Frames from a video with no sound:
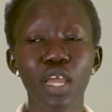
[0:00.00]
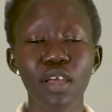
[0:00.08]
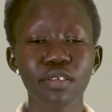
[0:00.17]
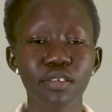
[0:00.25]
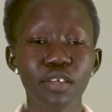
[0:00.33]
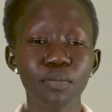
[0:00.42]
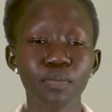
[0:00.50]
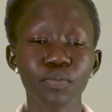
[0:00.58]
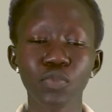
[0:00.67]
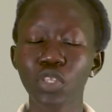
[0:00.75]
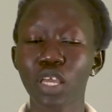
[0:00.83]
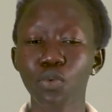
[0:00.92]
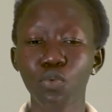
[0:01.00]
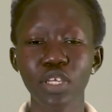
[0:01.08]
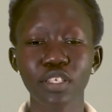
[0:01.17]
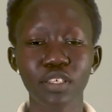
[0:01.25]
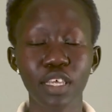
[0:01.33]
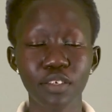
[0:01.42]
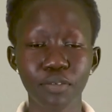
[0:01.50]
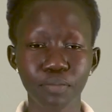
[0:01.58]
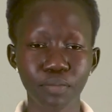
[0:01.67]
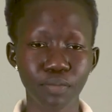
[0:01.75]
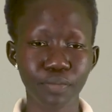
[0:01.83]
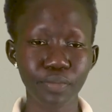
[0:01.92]
cancer, and weight
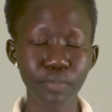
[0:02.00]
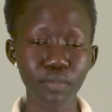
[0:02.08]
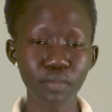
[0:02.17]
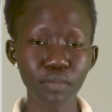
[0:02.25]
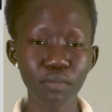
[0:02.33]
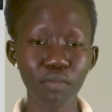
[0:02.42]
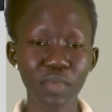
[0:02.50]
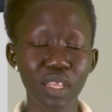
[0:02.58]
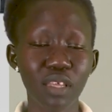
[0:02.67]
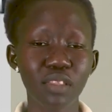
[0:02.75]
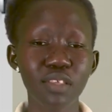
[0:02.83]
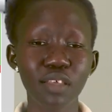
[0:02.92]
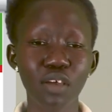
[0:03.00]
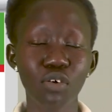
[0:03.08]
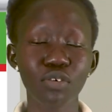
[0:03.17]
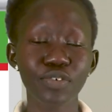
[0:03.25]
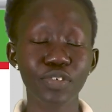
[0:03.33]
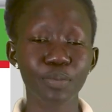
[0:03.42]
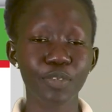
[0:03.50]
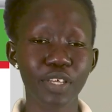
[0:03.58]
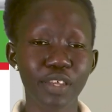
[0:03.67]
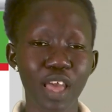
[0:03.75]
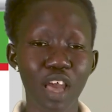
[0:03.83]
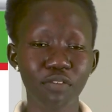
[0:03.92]
gain. These are concepts
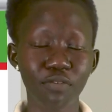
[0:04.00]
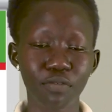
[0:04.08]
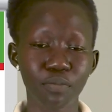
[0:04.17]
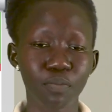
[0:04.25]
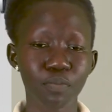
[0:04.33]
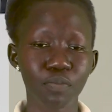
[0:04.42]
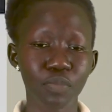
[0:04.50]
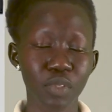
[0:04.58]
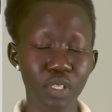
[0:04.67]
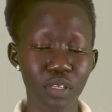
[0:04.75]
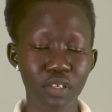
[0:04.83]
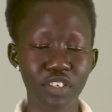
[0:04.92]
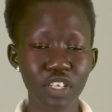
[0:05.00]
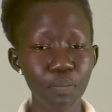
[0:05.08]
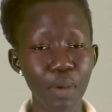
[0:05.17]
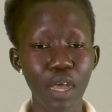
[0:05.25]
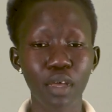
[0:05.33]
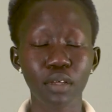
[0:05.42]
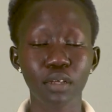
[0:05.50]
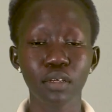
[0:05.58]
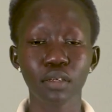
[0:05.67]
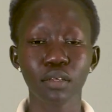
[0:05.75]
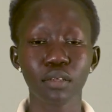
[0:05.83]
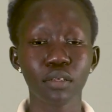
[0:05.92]
that have deeper
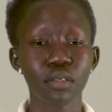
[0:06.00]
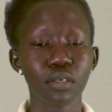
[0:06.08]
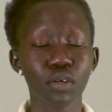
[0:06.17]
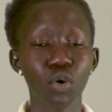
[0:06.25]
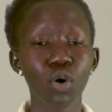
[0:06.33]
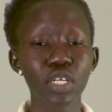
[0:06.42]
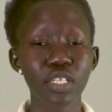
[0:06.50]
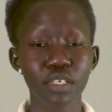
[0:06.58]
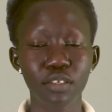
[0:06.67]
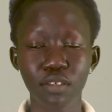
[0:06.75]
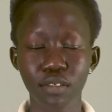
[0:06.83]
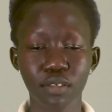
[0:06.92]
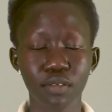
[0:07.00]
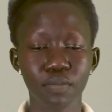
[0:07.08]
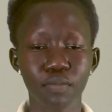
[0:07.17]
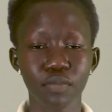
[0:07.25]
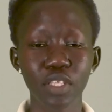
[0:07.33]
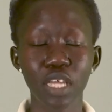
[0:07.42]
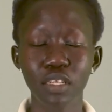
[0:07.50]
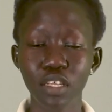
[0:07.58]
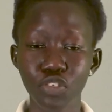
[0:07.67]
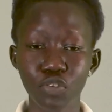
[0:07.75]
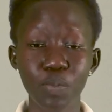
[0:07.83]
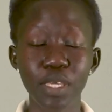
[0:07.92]
content that
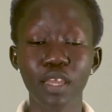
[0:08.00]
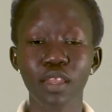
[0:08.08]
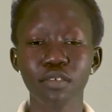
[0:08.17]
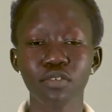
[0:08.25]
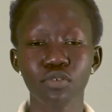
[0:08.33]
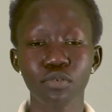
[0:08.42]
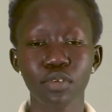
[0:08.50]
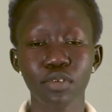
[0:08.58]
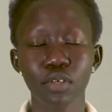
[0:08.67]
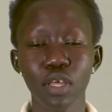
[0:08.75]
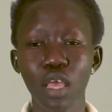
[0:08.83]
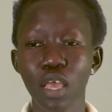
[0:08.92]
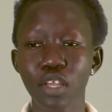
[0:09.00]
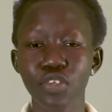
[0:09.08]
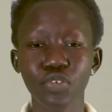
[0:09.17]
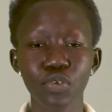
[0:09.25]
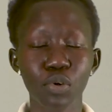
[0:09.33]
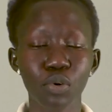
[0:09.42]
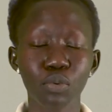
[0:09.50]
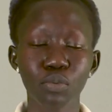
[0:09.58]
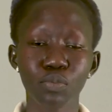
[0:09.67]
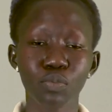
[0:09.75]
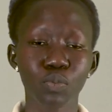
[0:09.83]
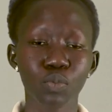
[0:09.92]
needs to be understood. And so,